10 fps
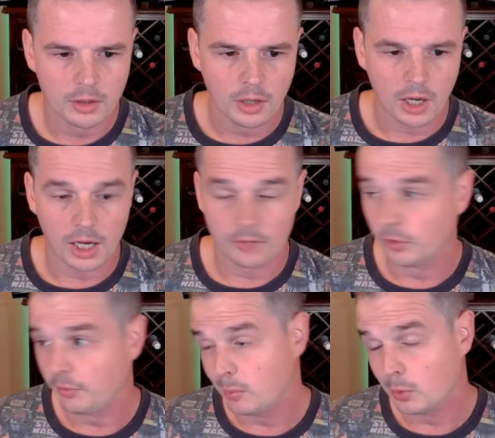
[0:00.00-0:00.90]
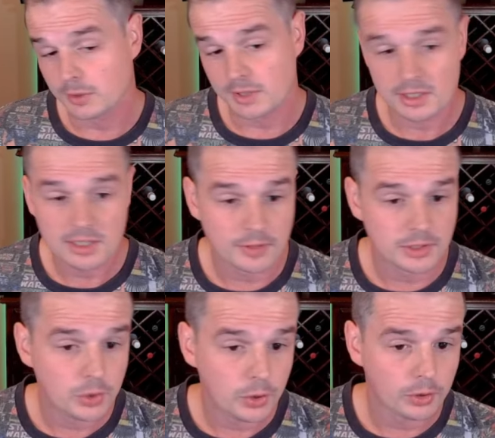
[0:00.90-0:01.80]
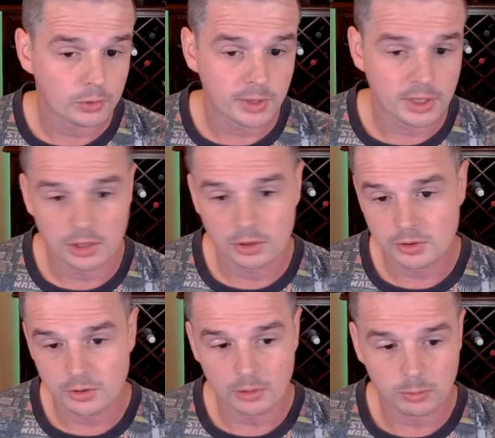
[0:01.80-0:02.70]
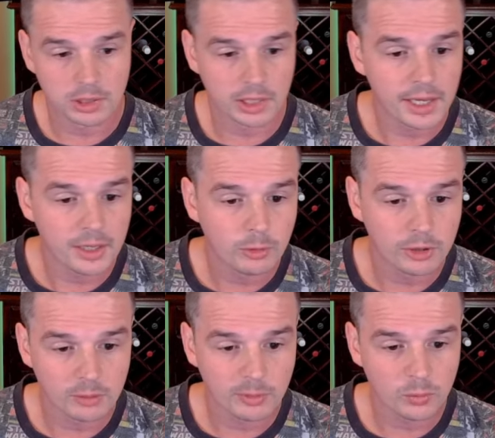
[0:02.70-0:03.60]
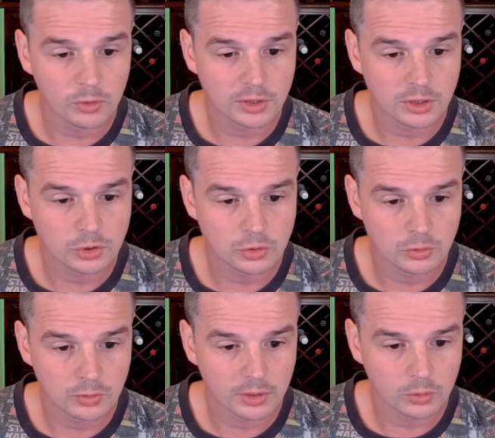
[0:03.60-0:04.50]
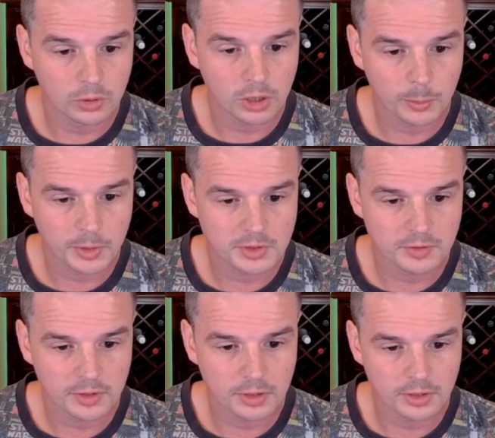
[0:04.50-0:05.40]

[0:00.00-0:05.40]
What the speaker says: Floofy Paws does have a turn 3 kill. So on the play, we're going to be wanting to run all copies of it. That